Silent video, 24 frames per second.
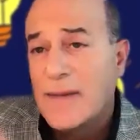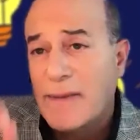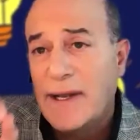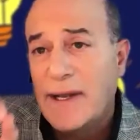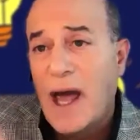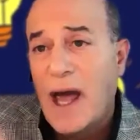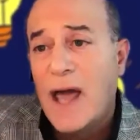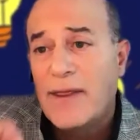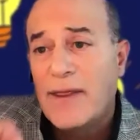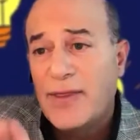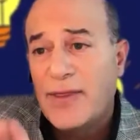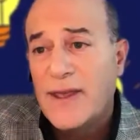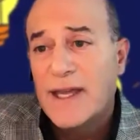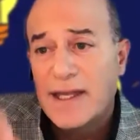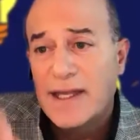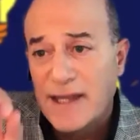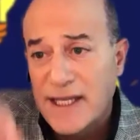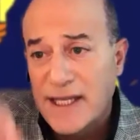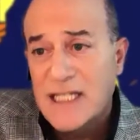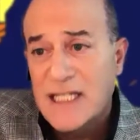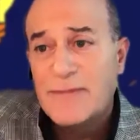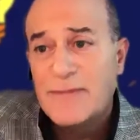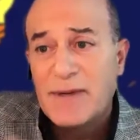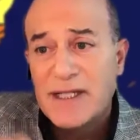But I think in
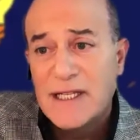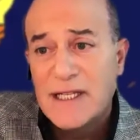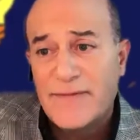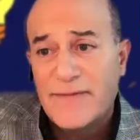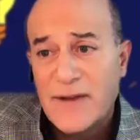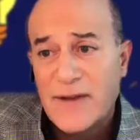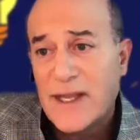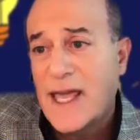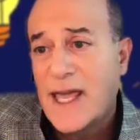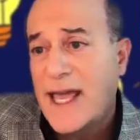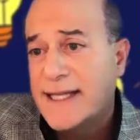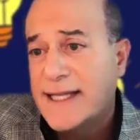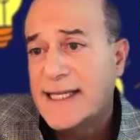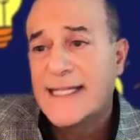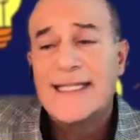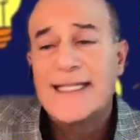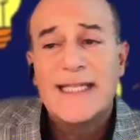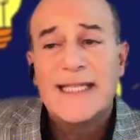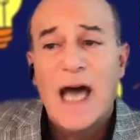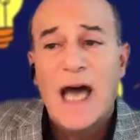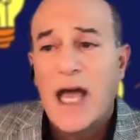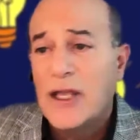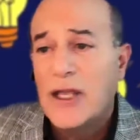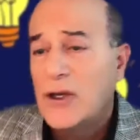this specific case, it's
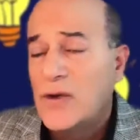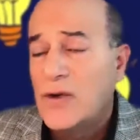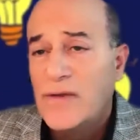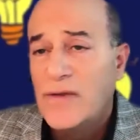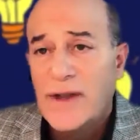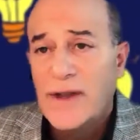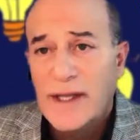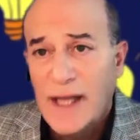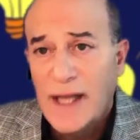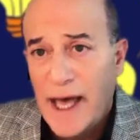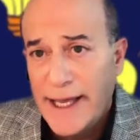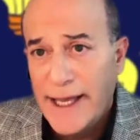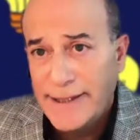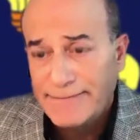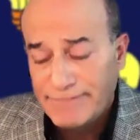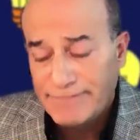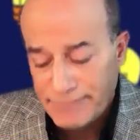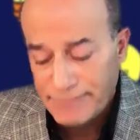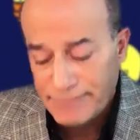not UV light.